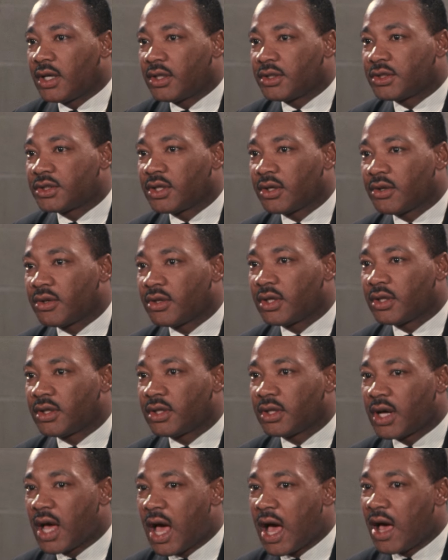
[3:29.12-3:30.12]
So
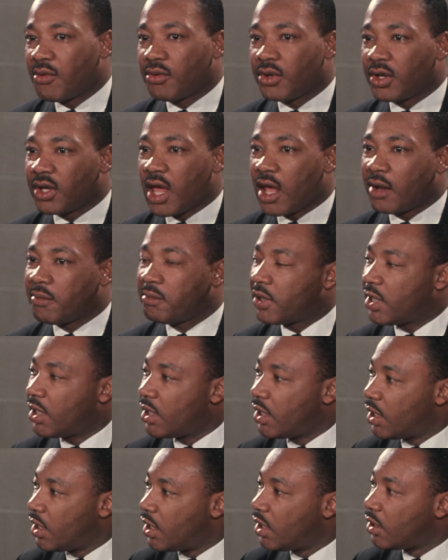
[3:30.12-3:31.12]
I will not
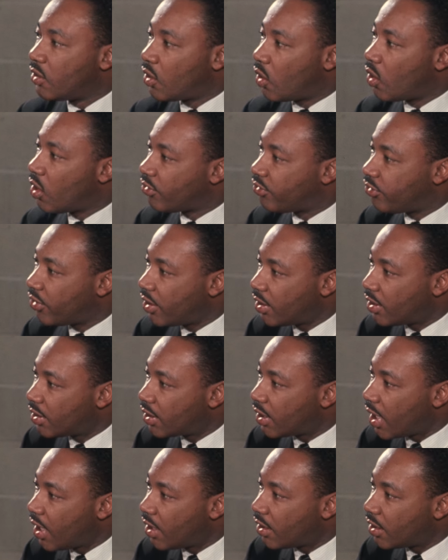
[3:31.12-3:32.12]
be endorsing
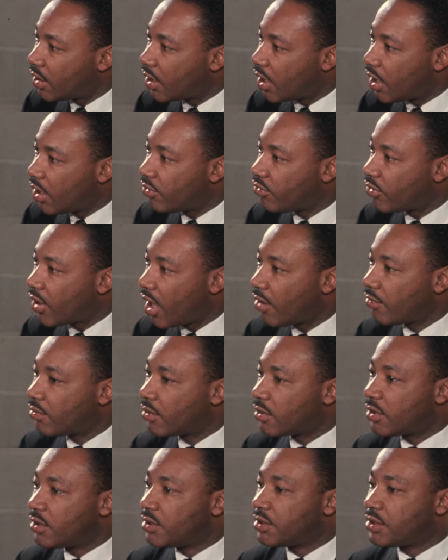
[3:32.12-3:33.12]
candidates. I will
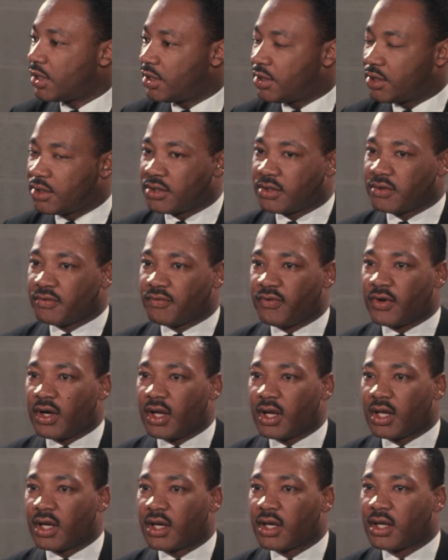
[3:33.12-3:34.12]
continue to
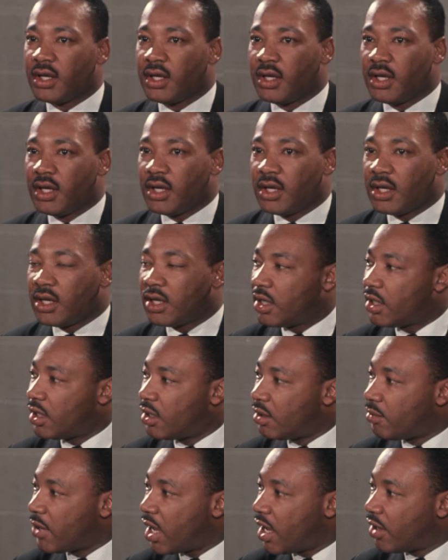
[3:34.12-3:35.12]
follow
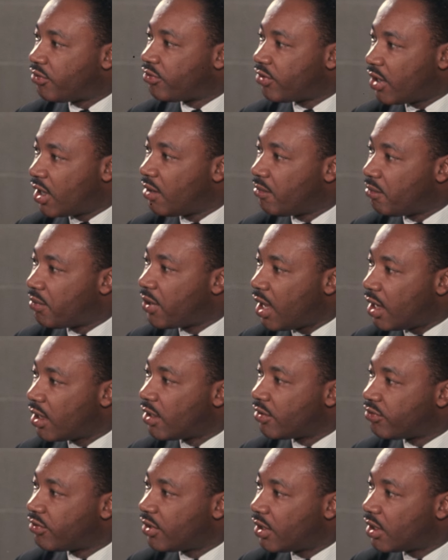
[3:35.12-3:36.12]
my same
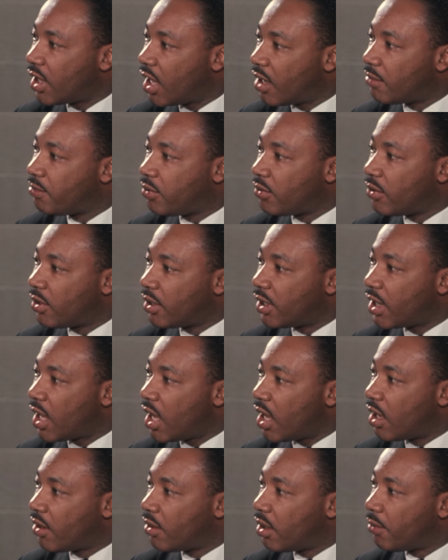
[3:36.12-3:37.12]
policy at that point and
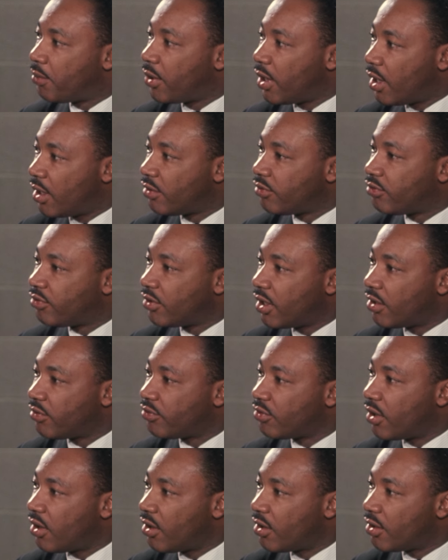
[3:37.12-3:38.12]
our policy as
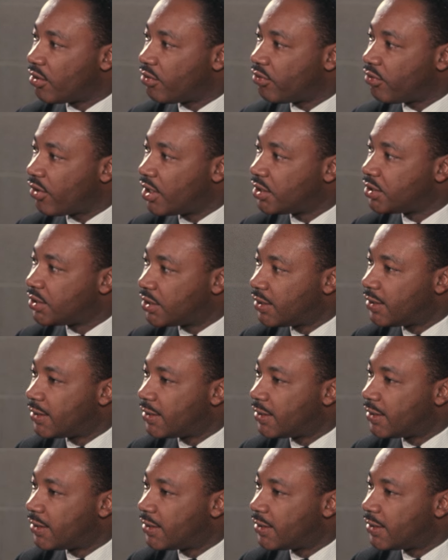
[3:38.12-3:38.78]
an organization.